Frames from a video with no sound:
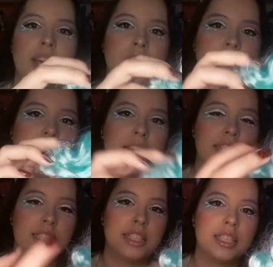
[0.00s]
And she
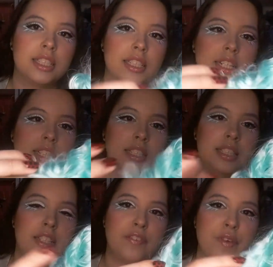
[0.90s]
has this
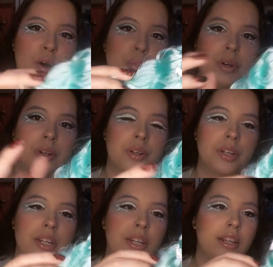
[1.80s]
seafoam
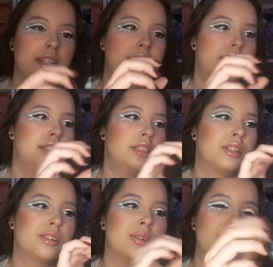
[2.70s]
green
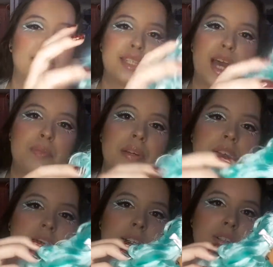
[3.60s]
turquoise type
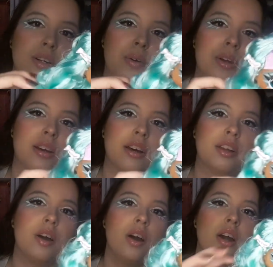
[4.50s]
color going
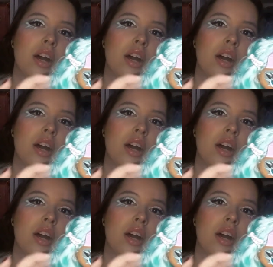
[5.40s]
on